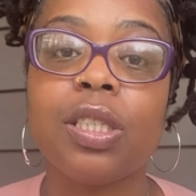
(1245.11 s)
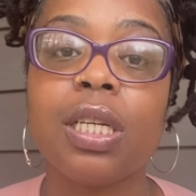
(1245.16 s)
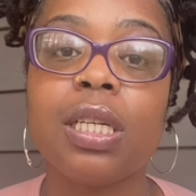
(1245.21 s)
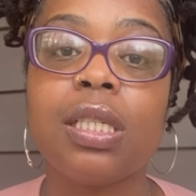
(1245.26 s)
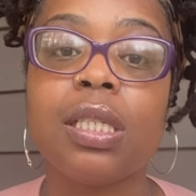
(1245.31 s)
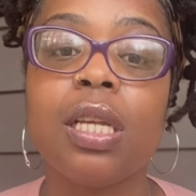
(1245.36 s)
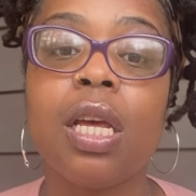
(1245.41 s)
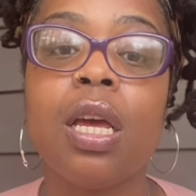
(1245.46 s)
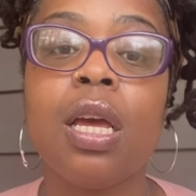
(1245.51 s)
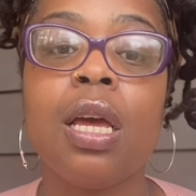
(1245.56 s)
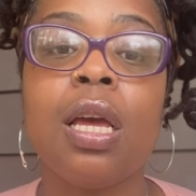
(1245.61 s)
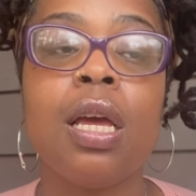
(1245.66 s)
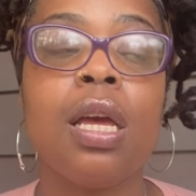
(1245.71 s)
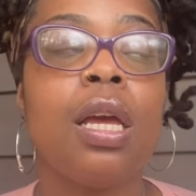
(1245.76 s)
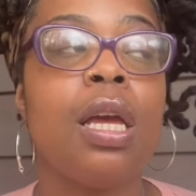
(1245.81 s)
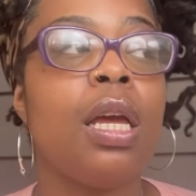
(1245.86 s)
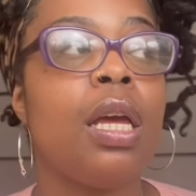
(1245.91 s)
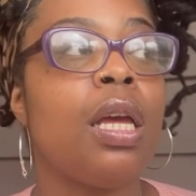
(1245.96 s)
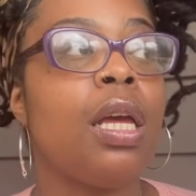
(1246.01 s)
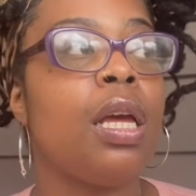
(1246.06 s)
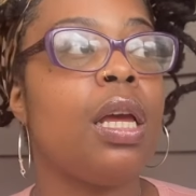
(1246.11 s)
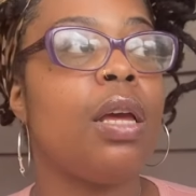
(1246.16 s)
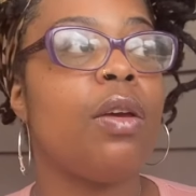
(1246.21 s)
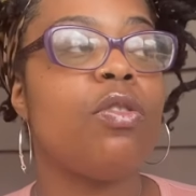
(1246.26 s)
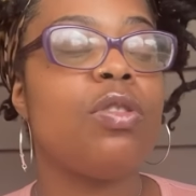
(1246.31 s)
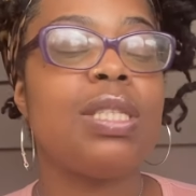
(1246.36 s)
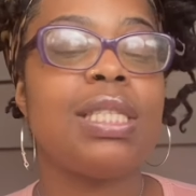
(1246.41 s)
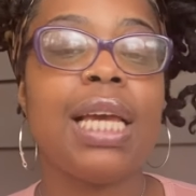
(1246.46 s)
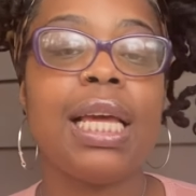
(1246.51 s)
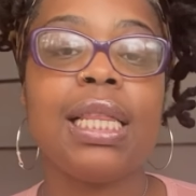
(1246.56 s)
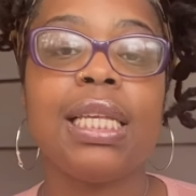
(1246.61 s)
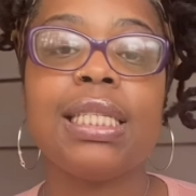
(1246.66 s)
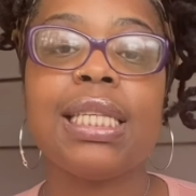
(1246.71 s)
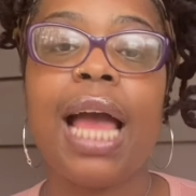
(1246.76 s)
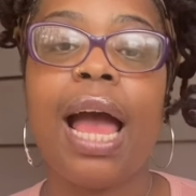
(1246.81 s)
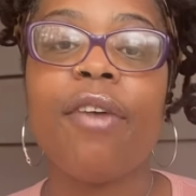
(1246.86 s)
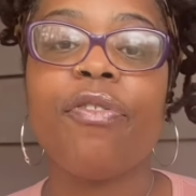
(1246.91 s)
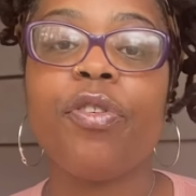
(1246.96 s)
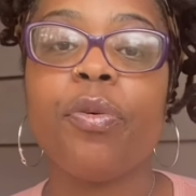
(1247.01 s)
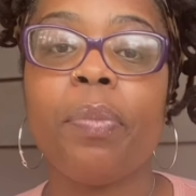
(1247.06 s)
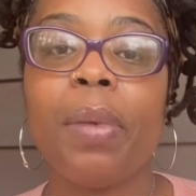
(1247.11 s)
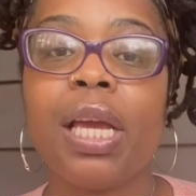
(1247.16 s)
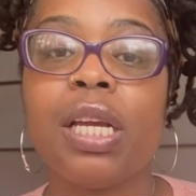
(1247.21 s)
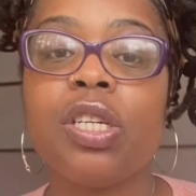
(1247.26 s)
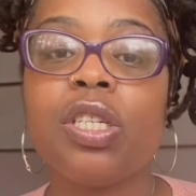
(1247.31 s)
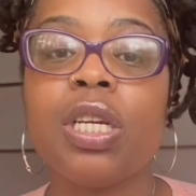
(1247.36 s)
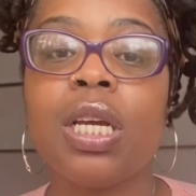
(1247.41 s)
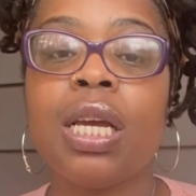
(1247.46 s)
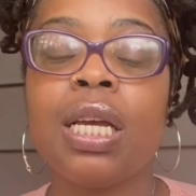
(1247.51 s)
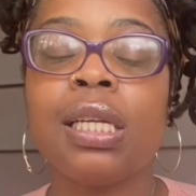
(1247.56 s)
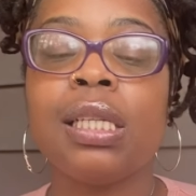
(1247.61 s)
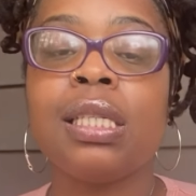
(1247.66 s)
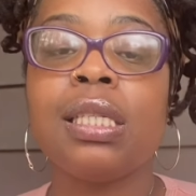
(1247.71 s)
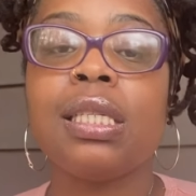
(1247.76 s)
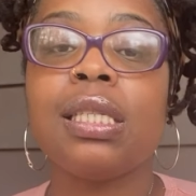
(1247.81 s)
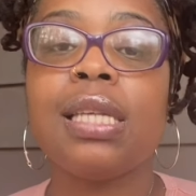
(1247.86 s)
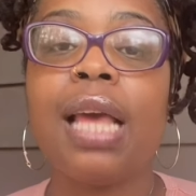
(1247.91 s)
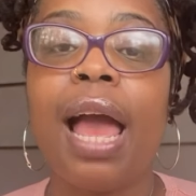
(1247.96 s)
You say these affirmations